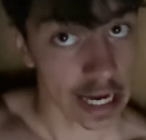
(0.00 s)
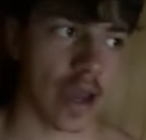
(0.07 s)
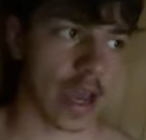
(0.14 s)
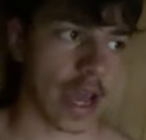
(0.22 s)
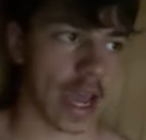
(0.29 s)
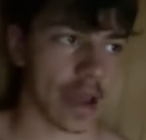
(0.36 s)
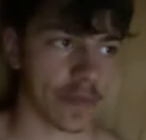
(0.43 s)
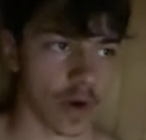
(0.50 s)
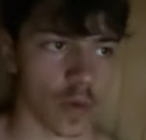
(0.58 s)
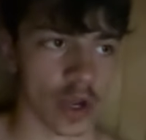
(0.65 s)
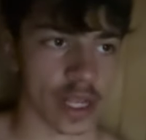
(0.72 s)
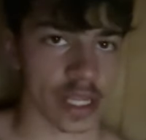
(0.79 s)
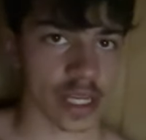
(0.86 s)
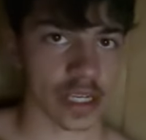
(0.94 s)
Hey, bro,
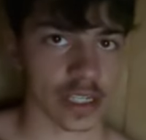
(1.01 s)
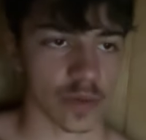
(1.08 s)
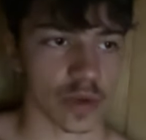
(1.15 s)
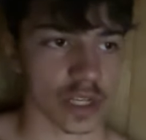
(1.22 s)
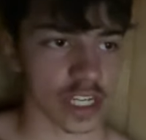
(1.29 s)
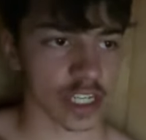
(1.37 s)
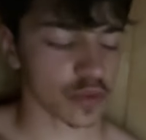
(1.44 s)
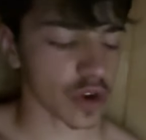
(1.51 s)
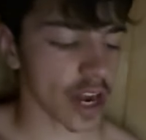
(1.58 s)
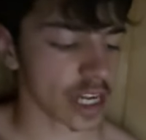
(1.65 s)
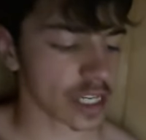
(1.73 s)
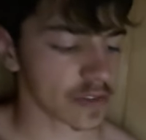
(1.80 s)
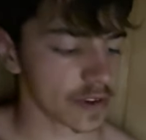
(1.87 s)
when these products